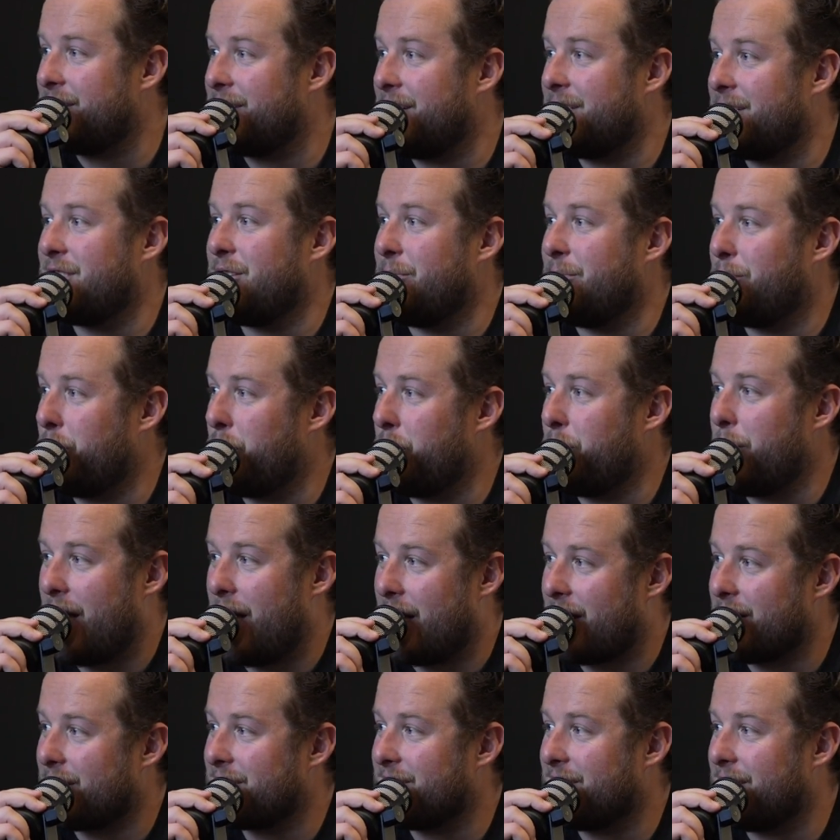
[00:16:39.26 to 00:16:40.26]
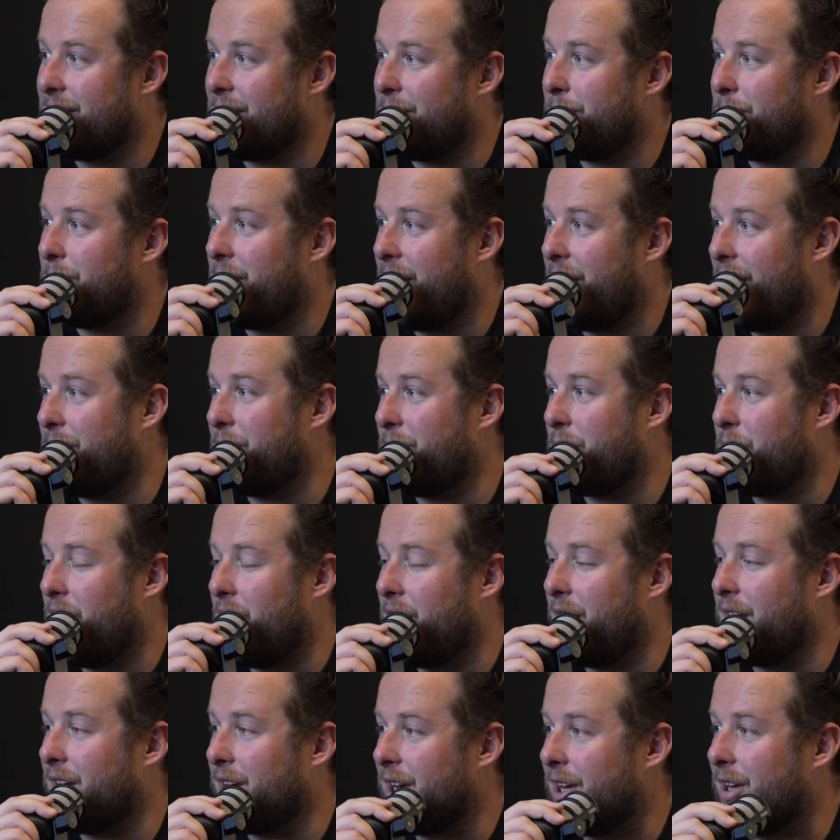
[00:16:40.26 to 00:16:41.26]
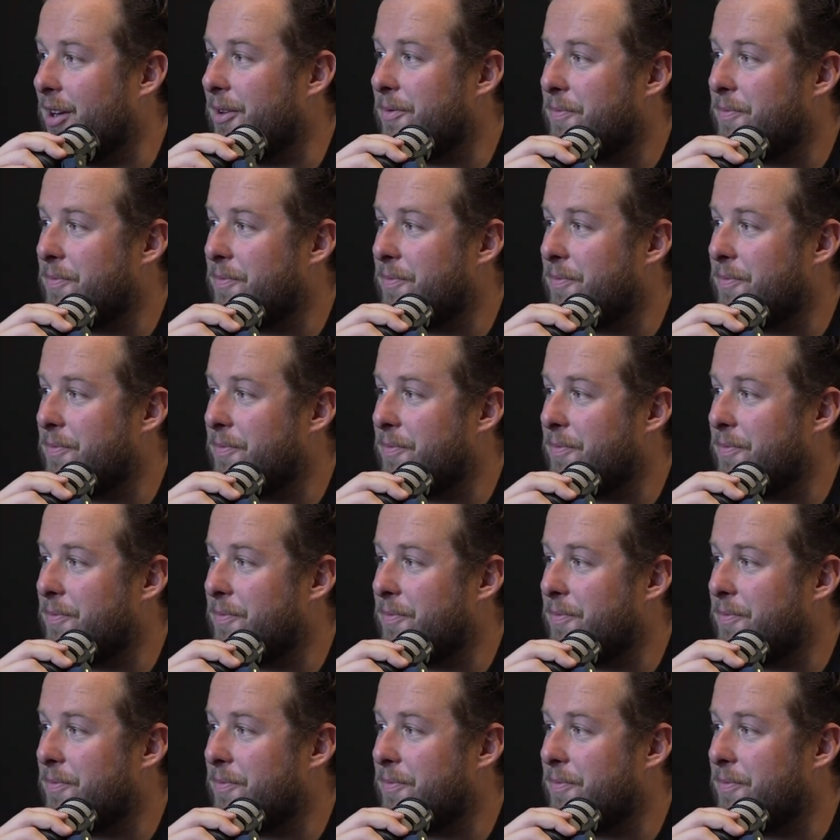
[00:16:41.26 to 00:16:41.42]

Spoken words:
says the Boomatics team and again, running it.